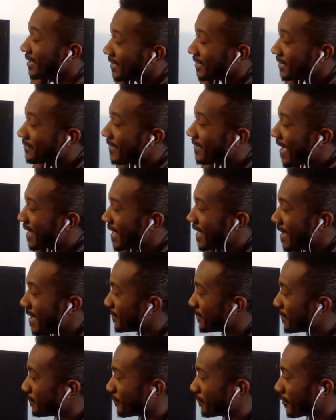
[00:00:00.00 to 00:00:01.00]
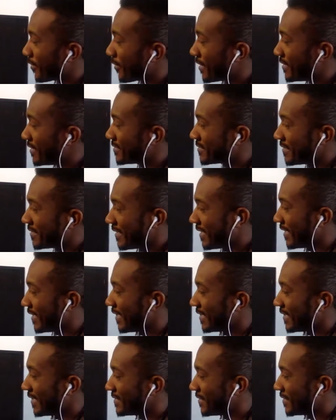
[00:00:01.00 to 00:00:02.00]
You got to have good friends.
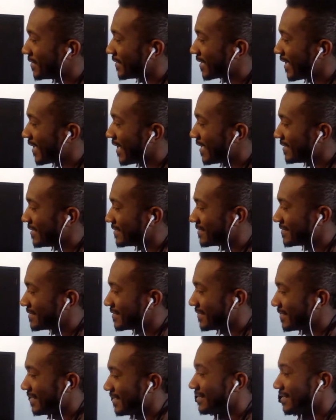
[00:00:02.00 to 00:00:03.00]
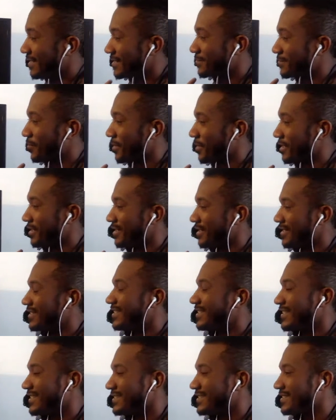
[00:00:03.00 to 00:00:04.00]
And I tell you guys, this one,
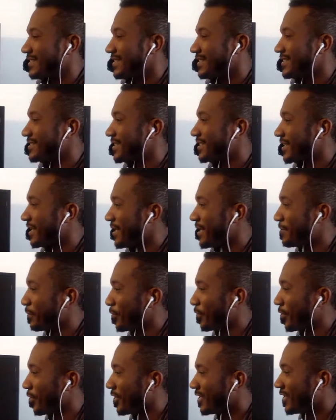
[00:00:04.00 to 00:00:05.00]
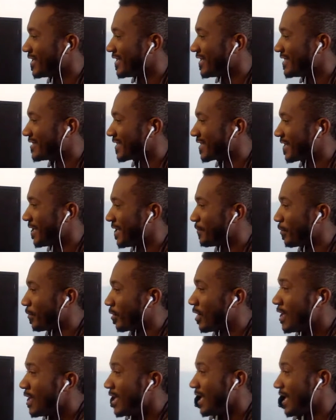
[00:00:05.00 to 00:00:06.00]
he's a keeper. He's a
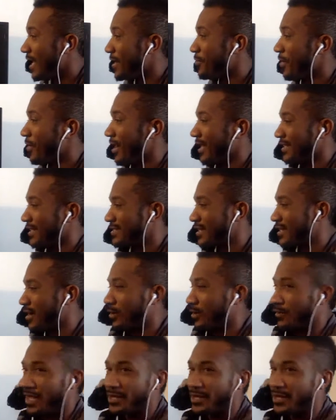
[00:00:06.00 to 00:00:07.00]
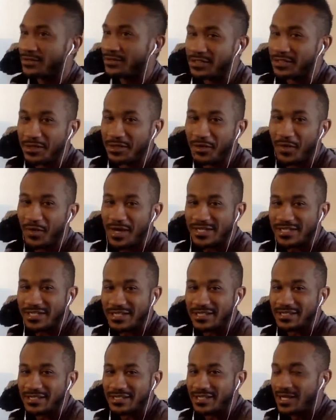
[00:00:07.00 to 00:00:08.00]
keeper. Anyway, so those are the two
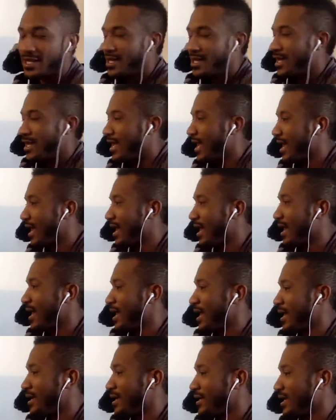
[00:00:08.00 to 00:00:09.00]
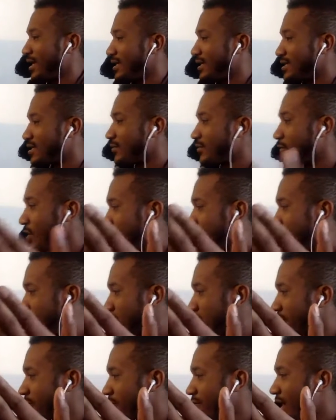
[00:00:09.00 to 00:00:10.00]
questions. And it's Free
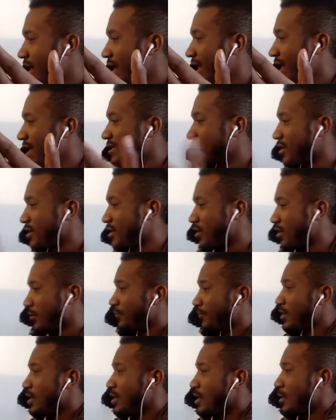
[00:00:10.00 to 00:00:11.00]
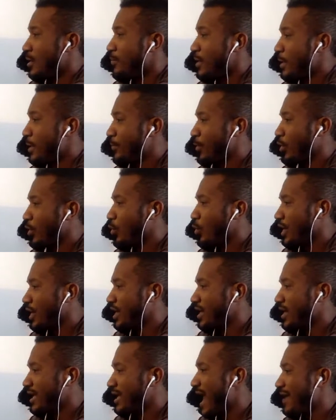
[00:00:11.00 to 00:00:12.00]
Coaching Friday. So, people, what
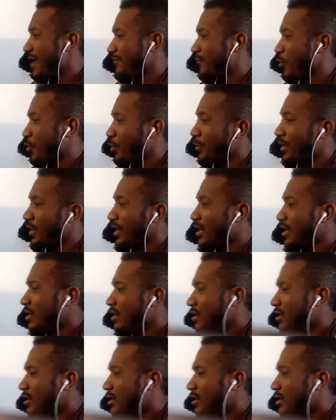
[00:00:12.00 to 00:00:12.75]
do you got for me?